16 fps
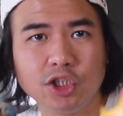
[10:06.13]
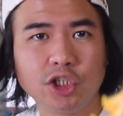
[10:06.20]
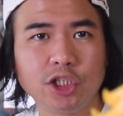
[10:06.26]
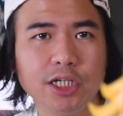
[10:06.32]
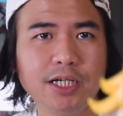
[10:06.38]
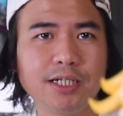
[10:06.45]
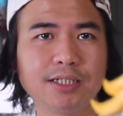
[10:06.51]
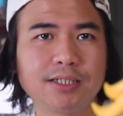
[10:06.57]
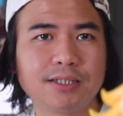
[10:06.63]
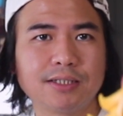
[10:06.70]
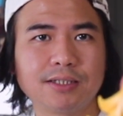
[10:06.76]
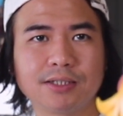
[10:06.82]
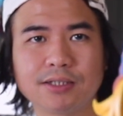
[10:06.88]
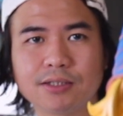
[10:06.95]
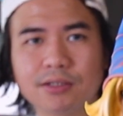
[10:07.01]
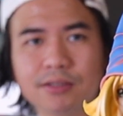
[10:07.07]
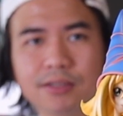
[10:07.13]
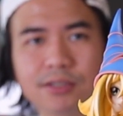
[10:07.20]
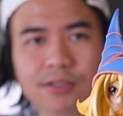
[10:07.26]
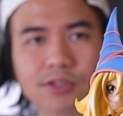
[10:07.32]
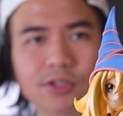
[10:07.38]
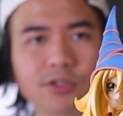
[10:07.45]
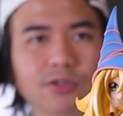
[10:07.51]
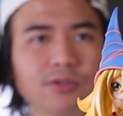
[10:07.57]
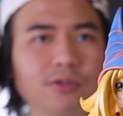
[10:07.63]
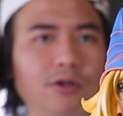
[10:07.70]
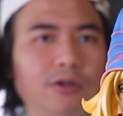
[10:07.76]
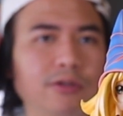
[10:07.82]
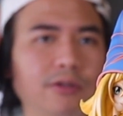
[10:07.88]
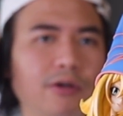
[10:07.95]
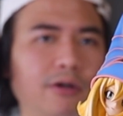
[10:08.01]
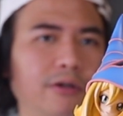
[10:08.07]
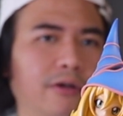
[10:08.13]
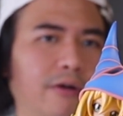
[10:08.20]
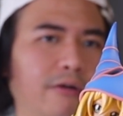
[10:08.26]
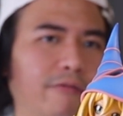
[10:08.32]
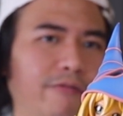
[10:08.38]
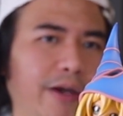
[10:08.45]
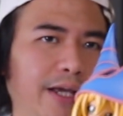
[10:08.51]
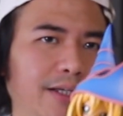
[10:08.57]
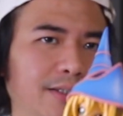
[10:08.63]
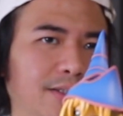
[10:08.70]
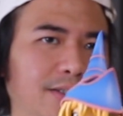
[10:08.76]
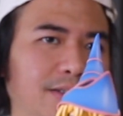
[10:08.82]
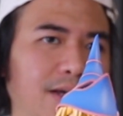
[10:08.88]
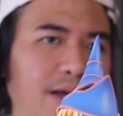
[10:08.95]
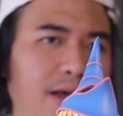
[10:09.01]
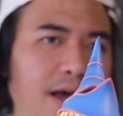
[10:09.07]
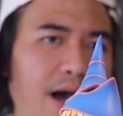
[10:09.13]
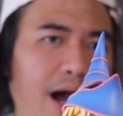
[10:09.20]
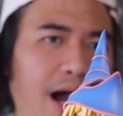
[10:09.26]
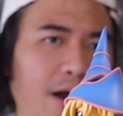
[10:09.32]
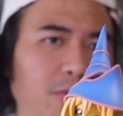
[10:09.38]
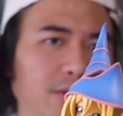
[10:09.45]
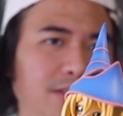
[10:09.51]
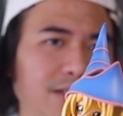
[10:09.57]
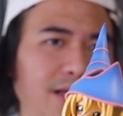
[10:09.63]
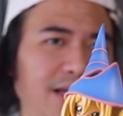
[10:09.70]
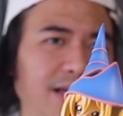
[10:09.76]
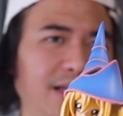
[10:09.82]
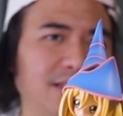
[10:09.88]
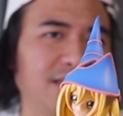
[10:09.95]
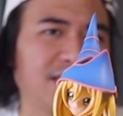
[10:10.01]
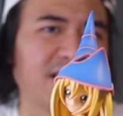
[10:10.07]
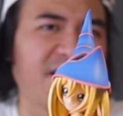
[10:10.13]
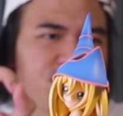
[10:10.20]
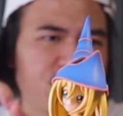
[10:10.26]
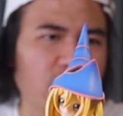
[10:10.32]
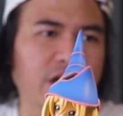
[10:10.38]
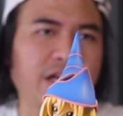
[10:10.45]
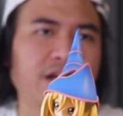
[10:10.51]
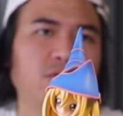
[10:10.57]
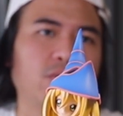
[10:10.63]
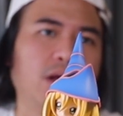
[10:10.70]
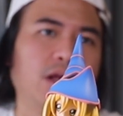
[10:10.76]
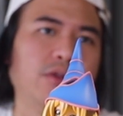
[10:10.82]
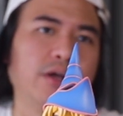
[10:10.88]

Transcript: cheeks on this on her face. I would say it's freaking well